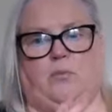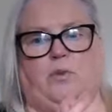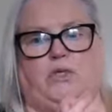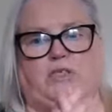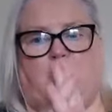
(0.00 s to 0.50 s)

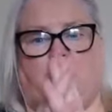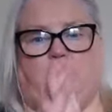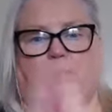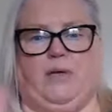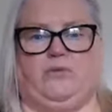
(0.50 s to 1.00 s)
which
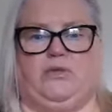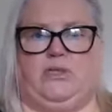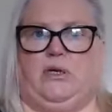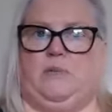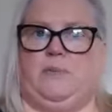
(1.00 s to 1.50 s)
common boundary
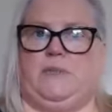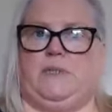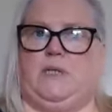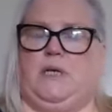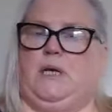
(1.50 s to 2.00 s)
types